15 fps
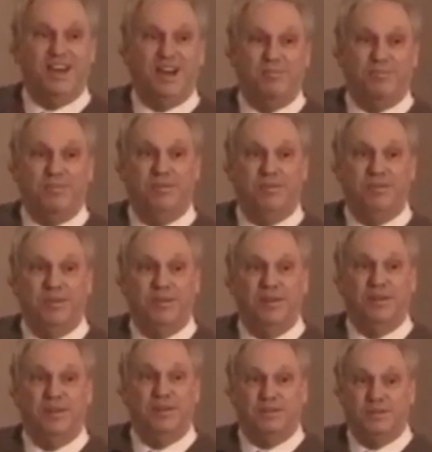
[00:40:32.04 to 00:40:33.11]
up.
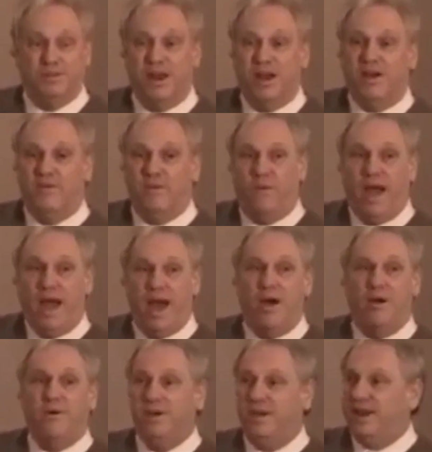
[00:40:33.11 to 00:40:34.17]
So now
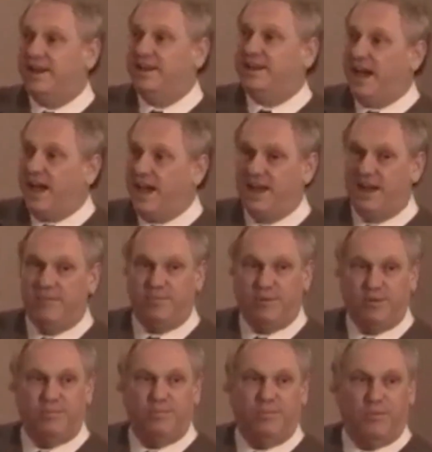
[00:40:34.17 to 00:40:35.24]
how could I tie up
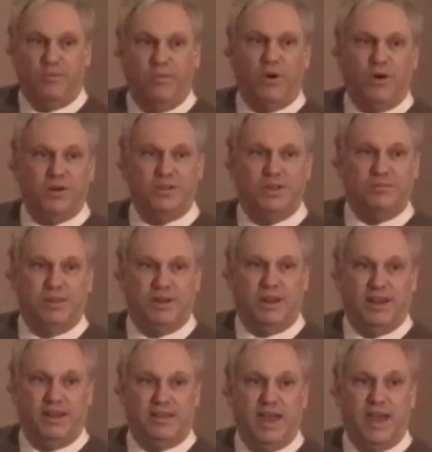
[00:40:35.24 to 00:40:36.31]
or work something
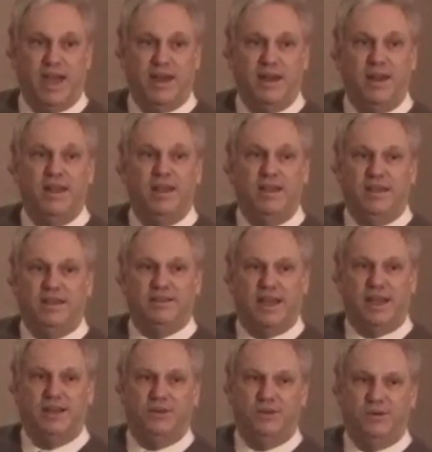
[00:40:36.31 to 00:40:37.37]
like that is
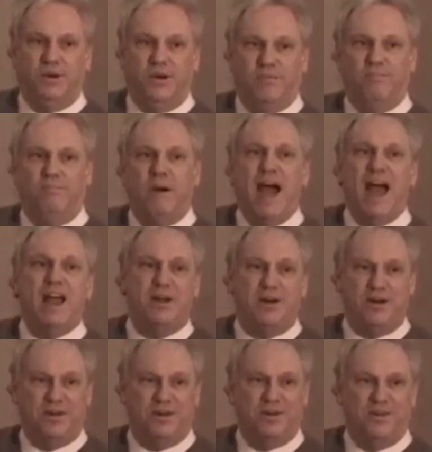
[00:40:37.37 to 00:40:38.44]
I do a
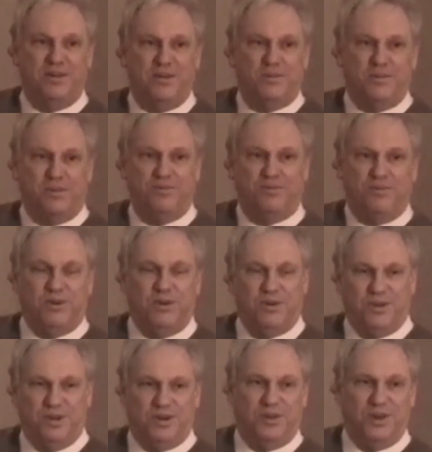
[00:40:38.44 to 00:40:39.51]
buyer
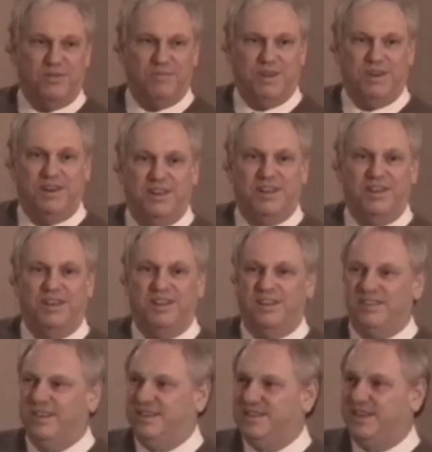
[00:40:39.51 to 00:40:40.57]
referral agreement
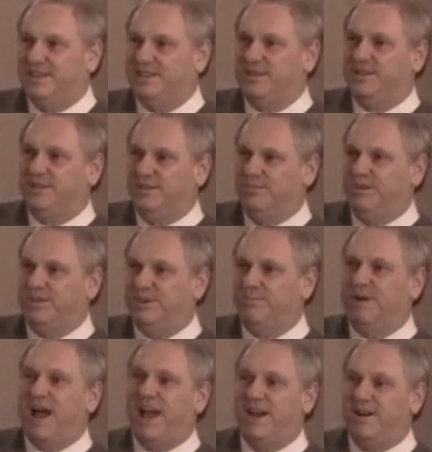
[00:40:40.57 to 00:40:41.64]
that says, Mr.
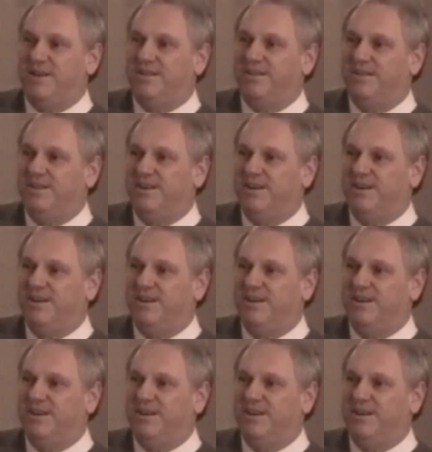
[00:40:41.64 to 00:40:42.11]
Buyer,